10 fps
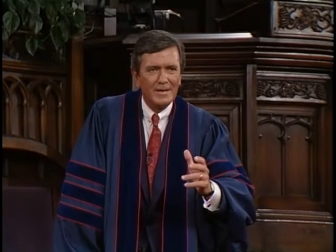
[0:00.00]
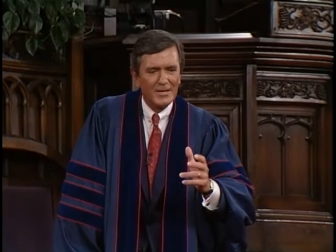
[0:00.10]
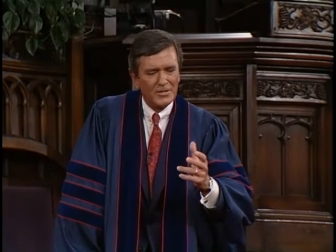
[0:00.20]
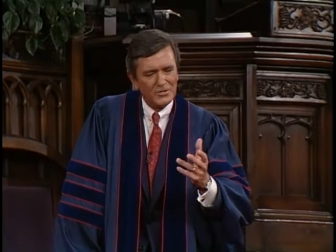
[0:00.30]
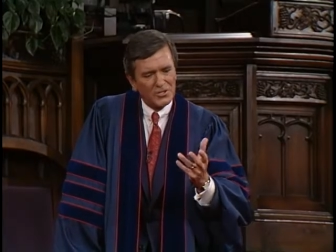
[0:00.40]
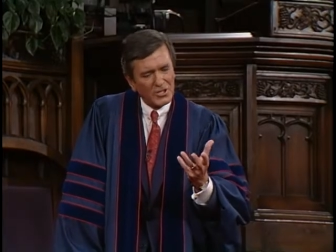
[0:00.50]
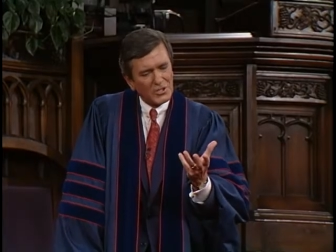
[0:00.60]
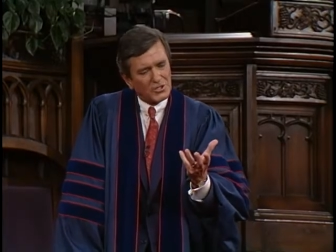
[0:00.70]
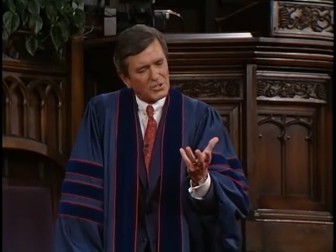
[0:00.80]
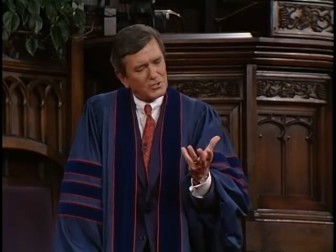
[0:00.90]
And in
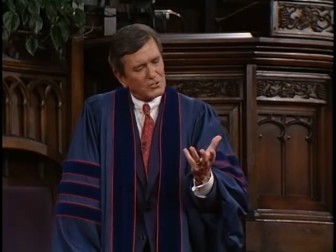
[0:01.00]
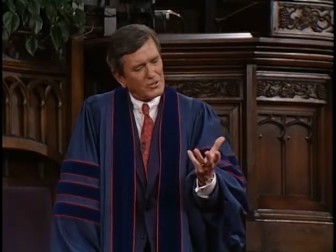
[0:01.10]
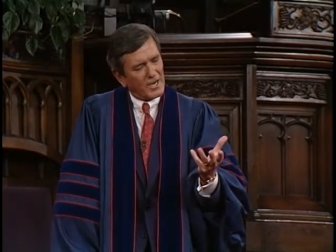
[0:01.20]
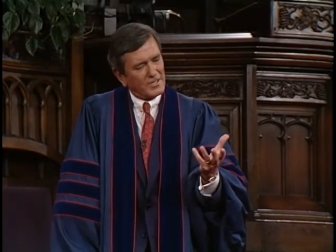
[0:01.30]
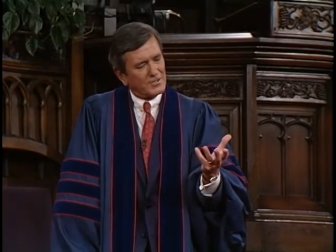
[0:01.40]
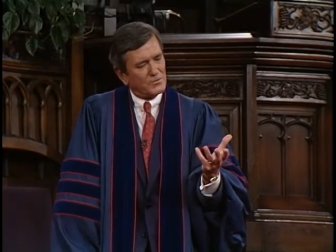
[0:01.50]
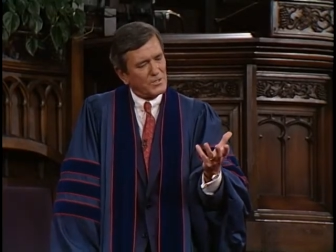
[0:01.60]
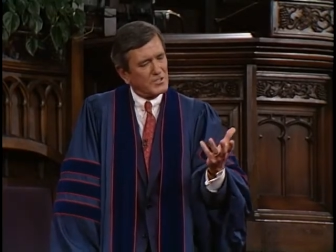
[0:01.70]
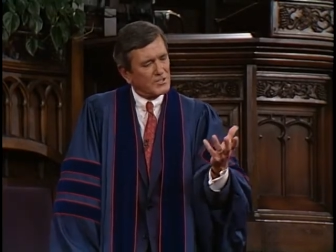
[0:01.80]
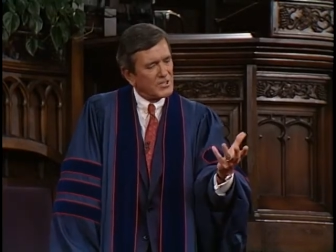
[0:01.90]
Jesus Christ,
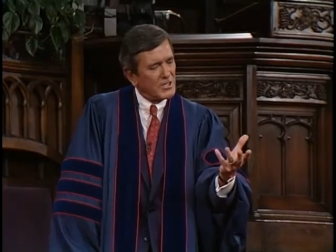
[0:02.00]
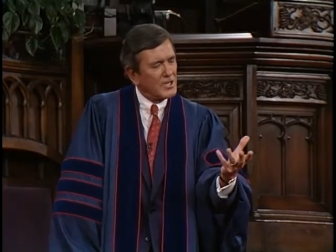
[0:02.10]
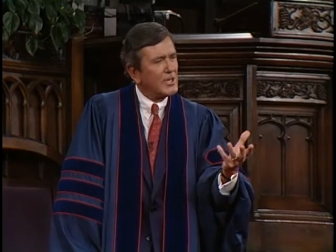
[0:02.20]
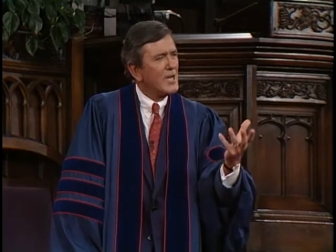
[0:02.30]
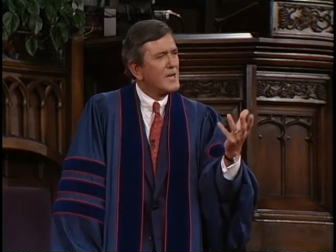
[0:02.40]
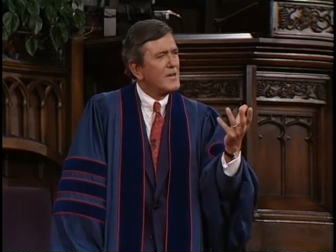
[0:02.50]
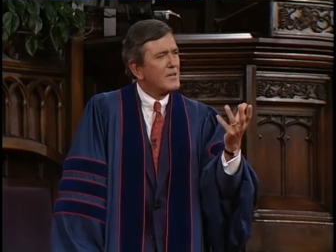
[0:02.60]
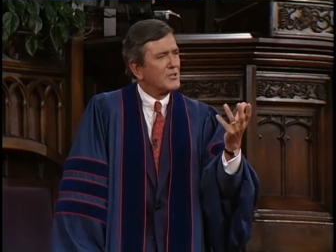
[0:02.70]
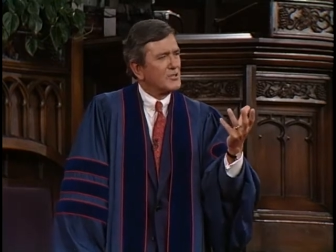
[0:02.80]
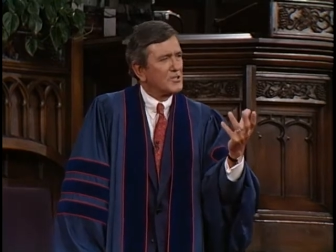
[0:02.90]
we see
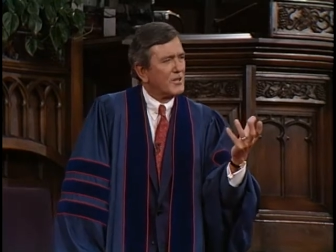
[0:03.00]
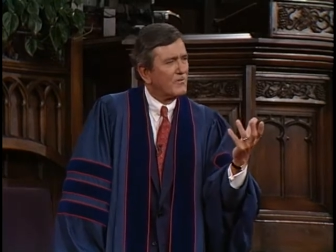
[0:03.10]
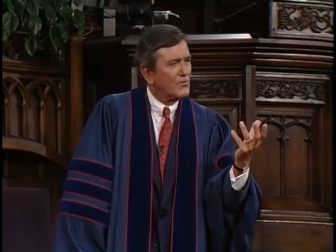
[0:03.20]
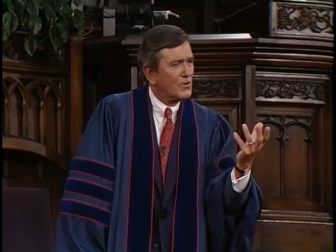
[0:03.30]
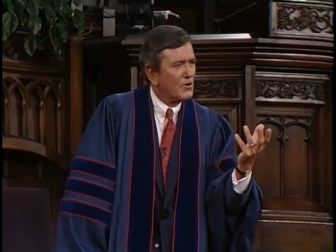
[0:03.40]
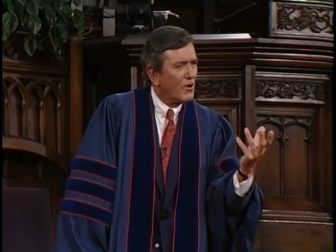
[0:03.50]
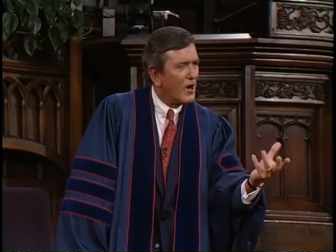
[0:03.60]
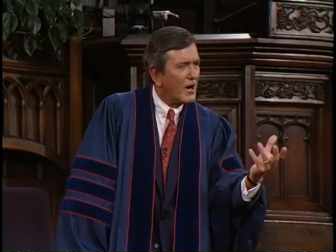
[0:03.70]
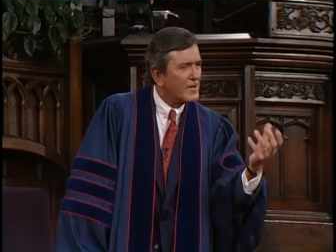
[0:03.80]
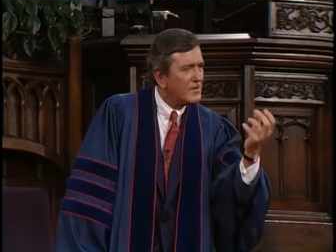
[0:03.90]
the Son of
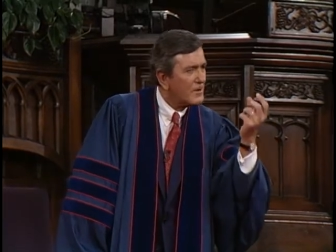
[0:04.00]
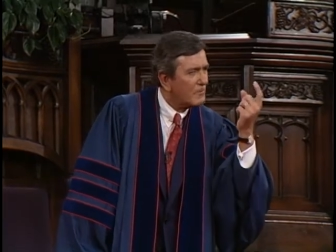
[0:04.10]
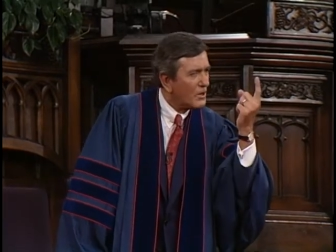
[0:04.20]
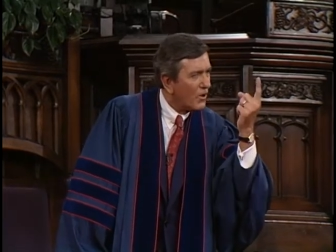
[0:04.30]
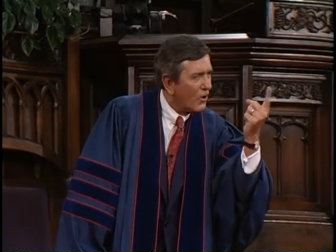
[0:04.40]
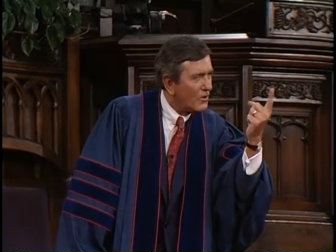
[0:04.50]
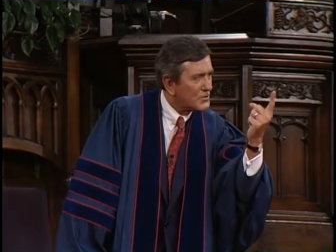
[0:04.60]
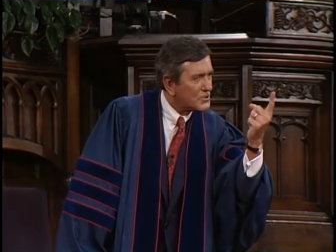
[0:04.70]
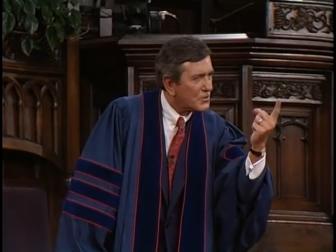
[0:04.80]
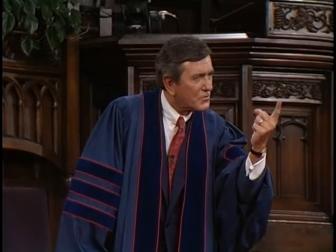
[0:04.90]
God, but
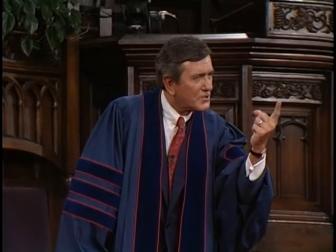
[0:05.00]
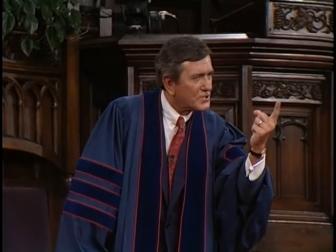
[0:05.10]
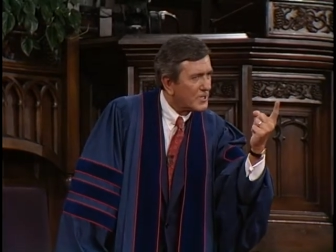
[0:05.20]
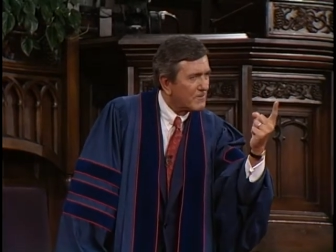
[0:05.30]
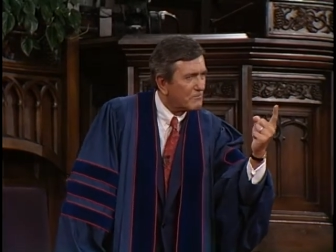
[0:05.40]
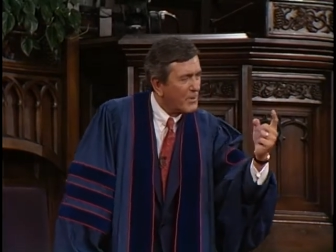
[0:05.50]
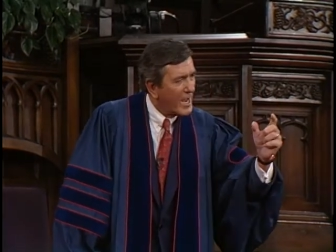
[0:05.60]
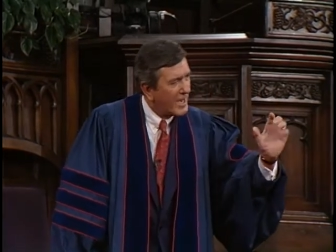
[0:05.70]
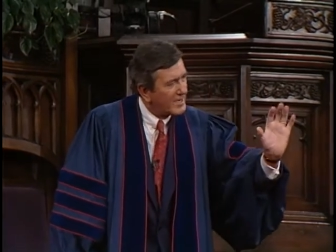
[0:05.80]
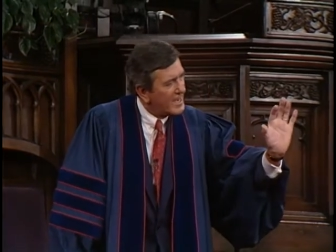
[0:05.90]
also the Son of
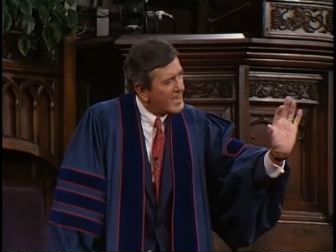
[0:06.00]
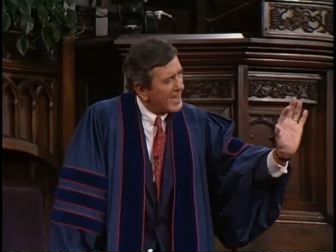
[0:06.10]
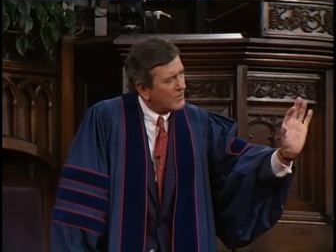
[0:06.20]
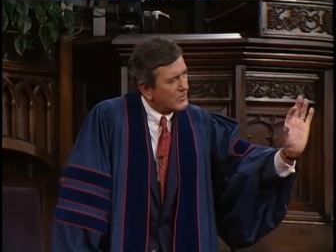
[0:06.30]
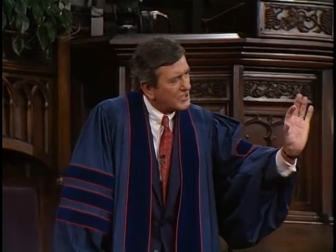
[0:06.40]
Man. And we